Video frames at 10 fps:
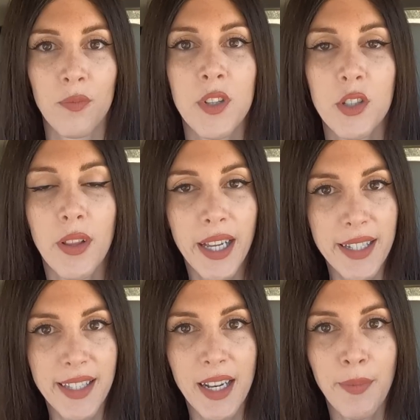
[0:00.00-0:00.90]
So like I
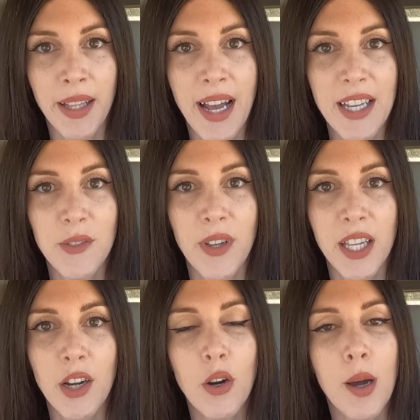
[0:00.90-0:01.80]
said in my last
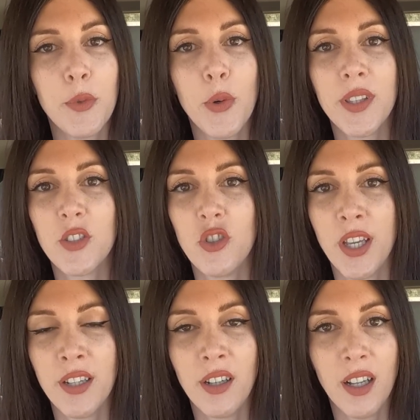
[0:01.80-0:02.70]
video, I'm doing this
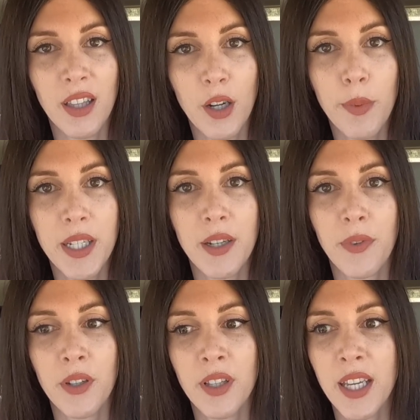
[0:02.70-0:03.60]
channel a little bit
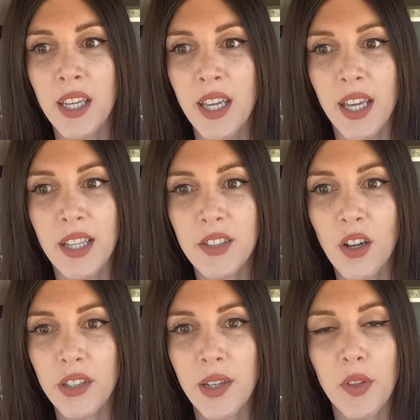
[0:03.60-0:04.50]
differently. It is
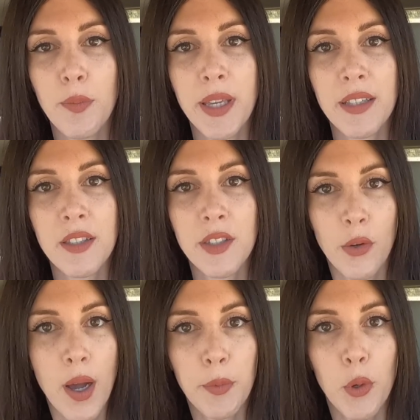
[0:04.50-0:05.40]
called Give It the Beans,
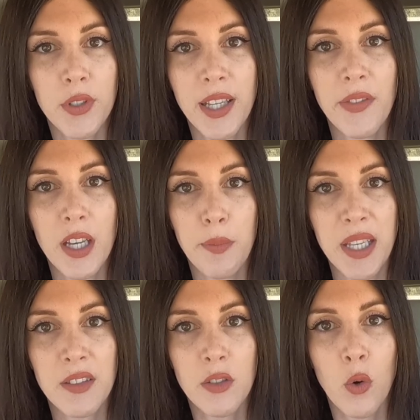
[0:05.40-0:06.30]
so I'm going to give it a
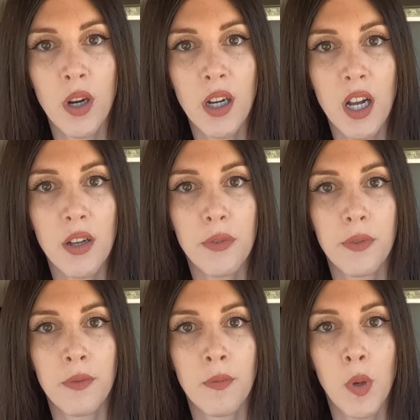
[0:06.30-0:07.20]
bean score of
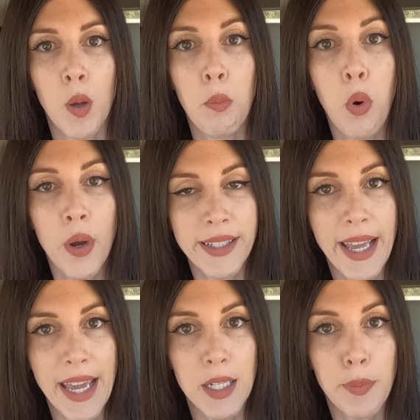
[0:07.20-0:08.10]

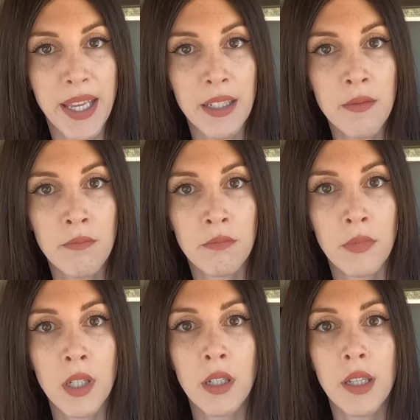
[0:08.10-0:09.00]
0.8 bean.
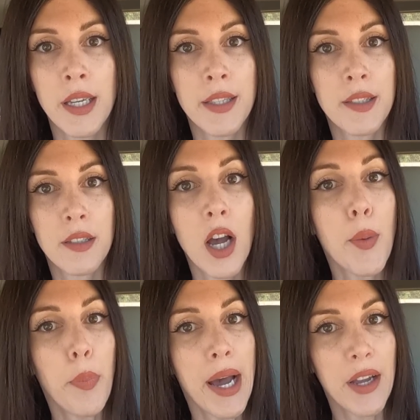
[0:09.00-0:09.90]
It's
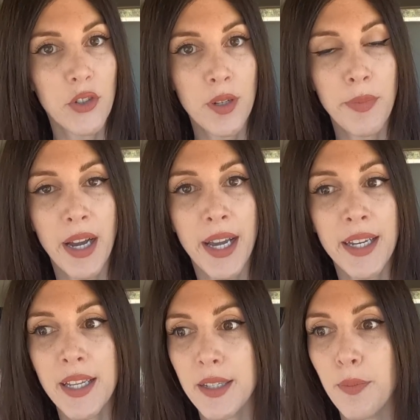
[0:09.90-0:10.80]
got passion behind
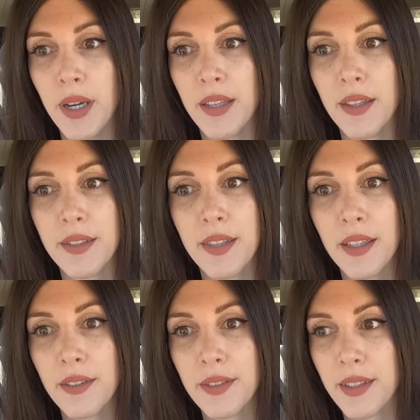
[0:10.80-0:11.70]
it, but this
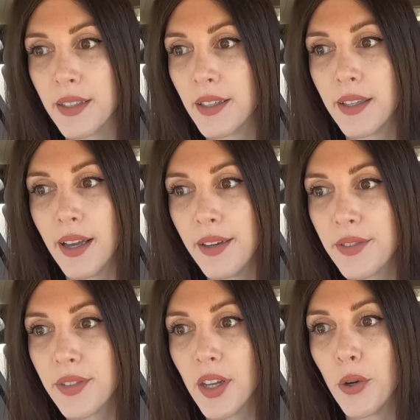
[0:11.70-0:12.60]
thing is kind
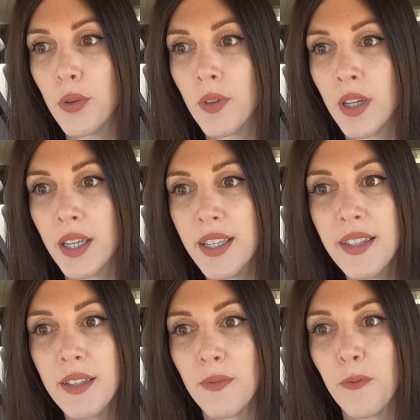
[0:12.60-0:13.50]
of slow. It
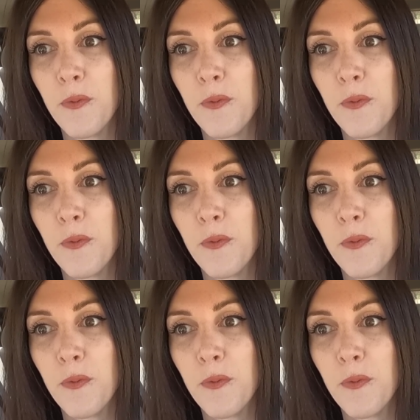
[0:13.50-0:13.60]
doesn't